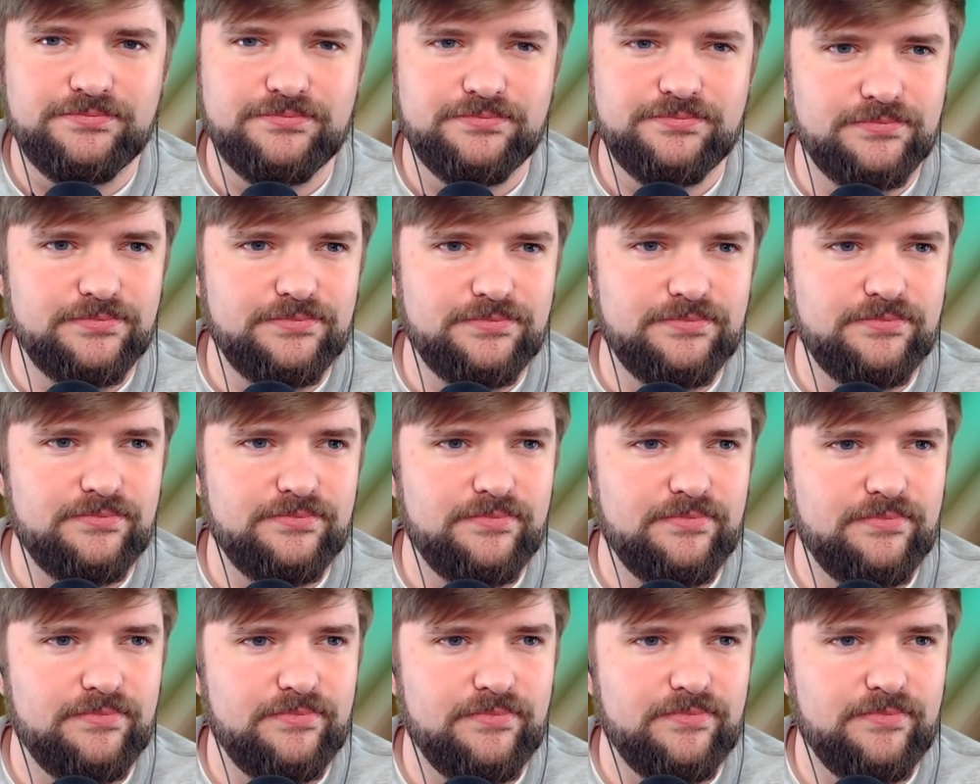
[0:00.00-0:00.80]

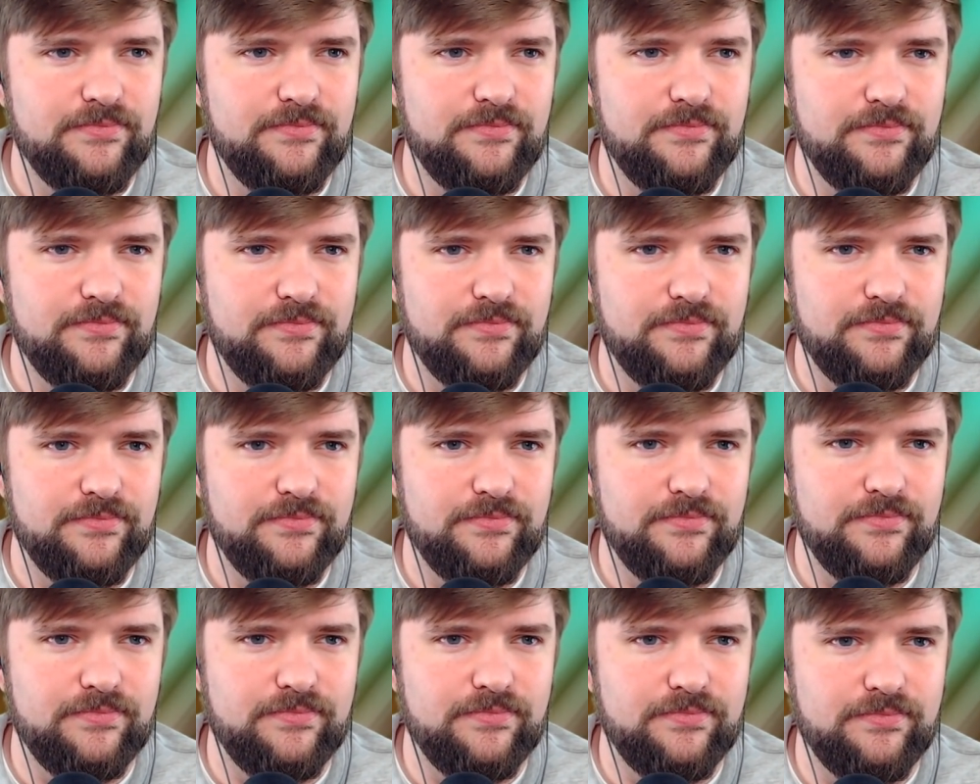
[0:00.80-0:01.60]

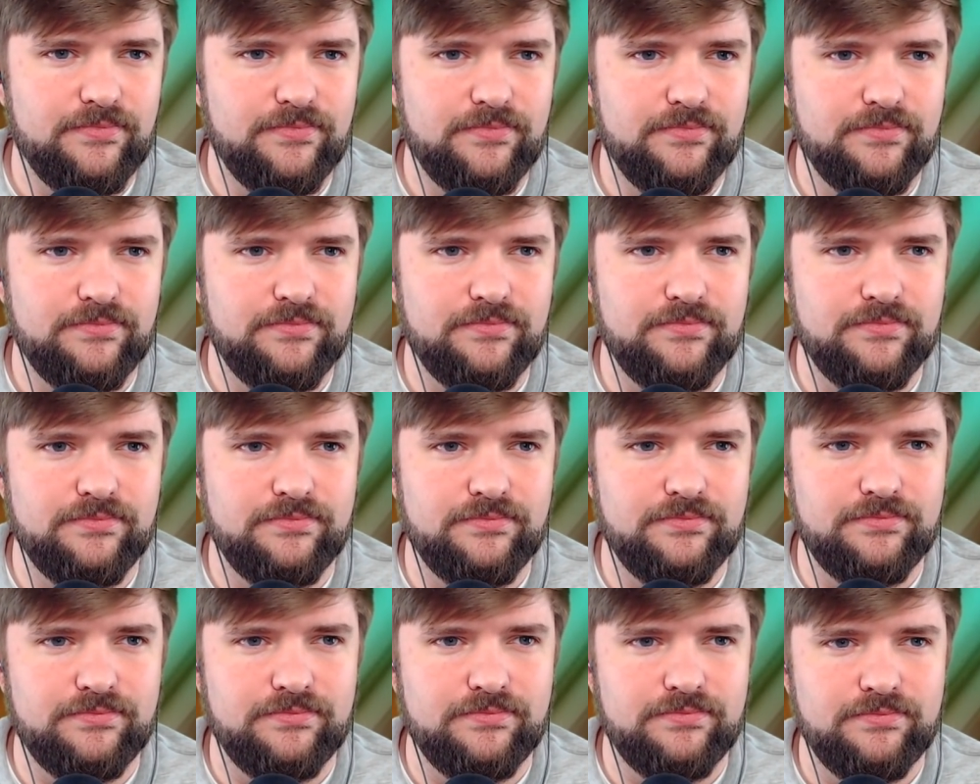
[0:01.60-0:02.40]

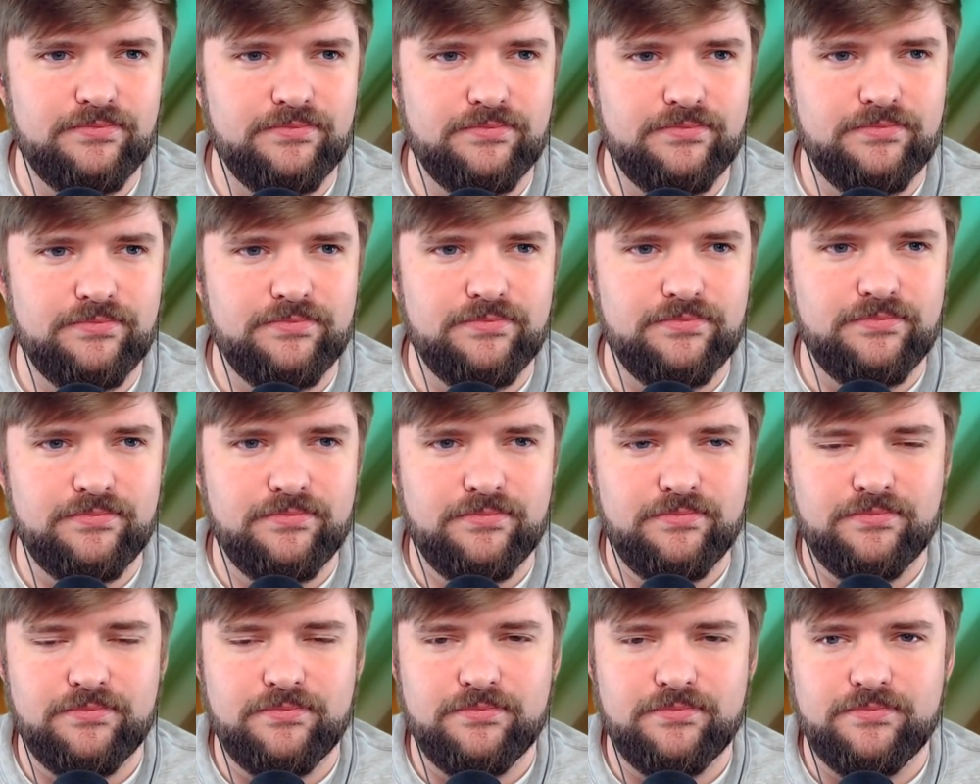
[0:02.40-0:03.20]

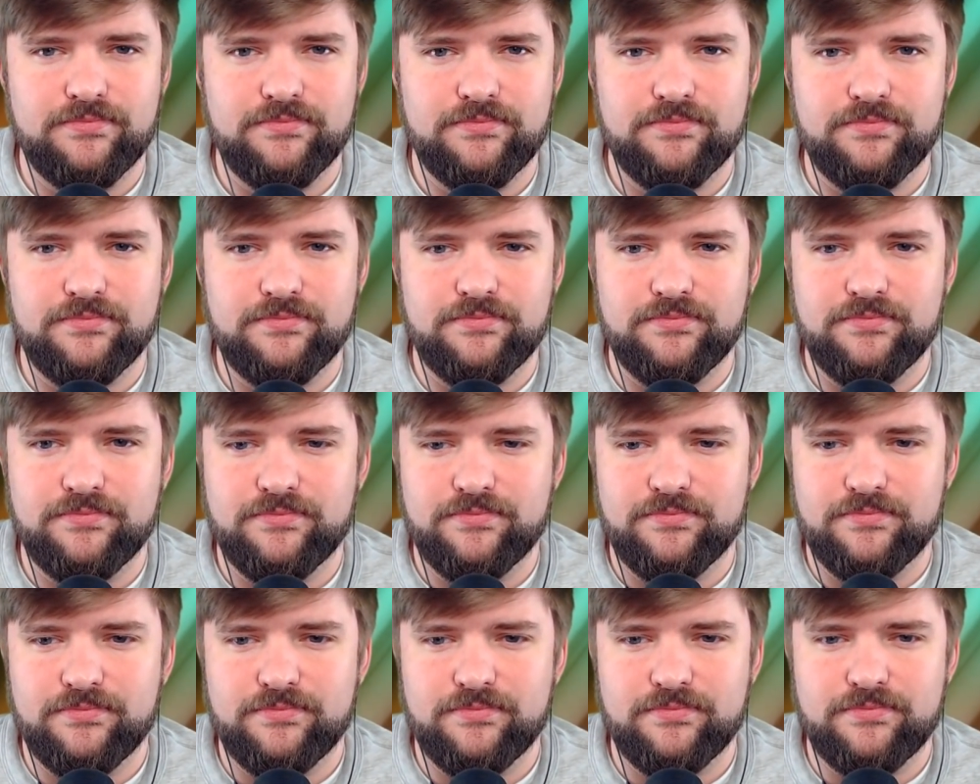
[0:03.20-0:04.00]

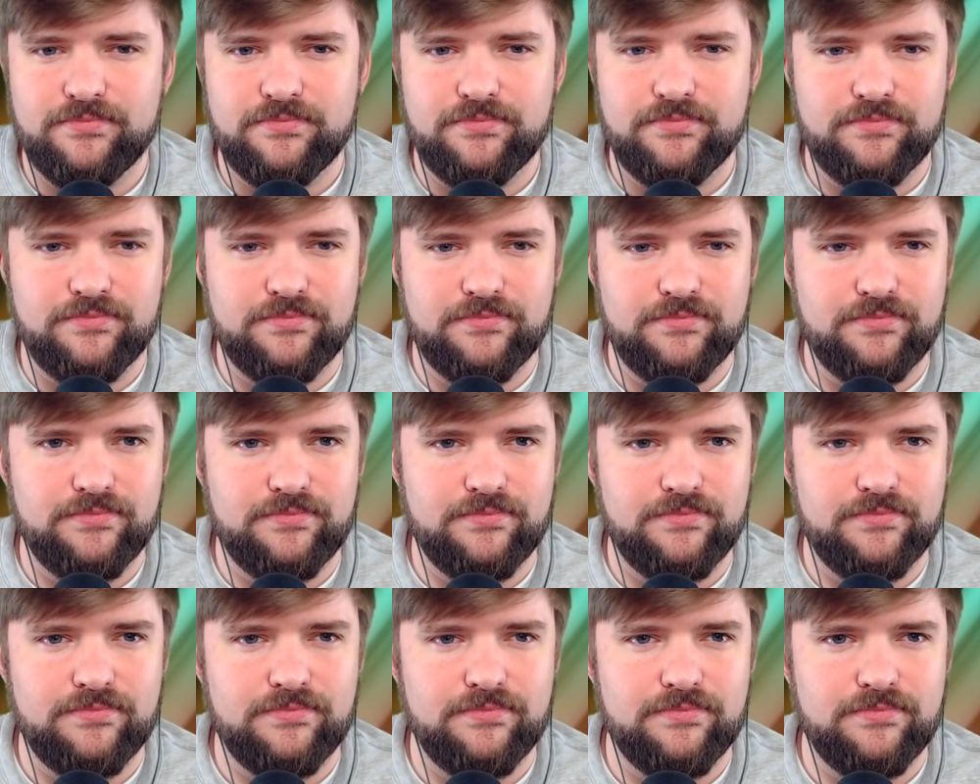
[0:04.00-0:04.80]

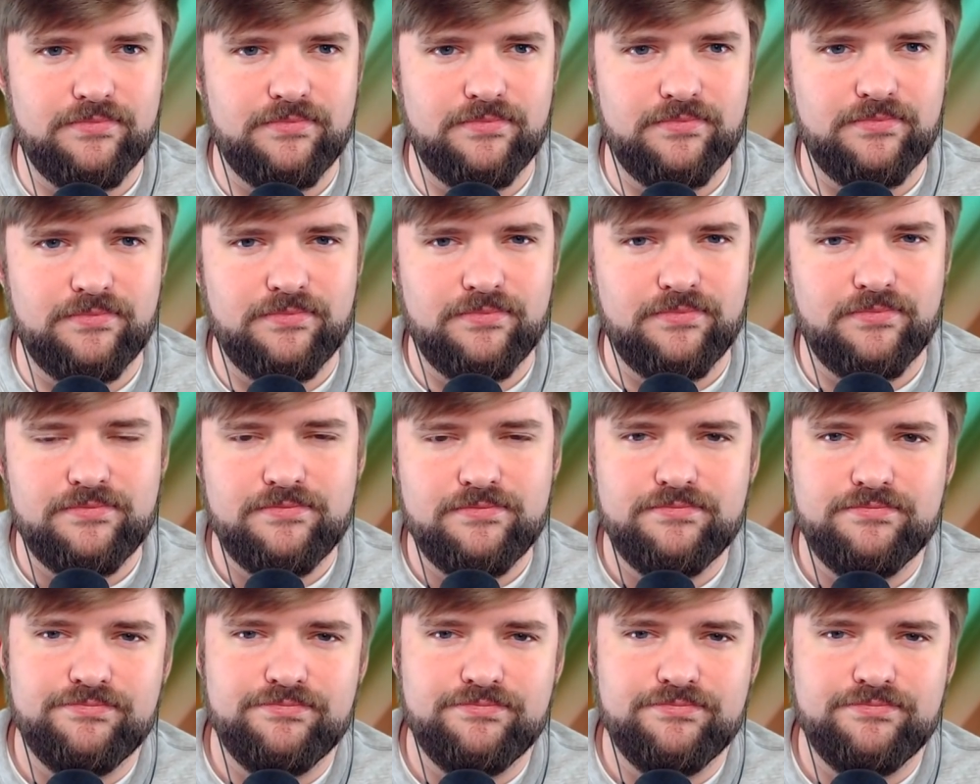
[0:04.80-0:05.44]
The person shown says nothing.